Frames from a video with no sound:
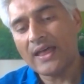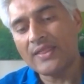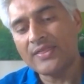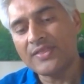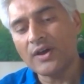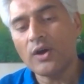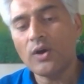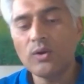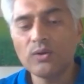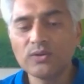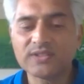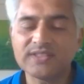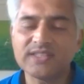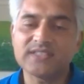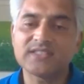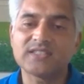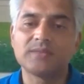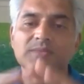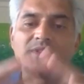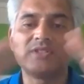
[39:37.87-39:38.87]
The whole
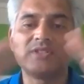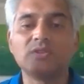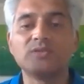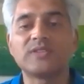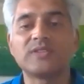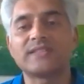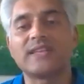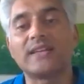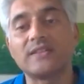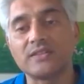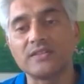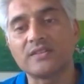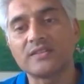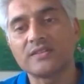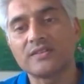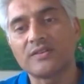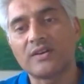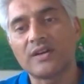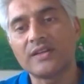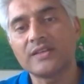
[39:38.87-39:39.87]
system is user-centered,
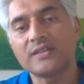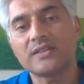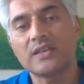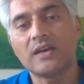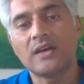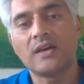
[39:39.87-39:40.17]
right?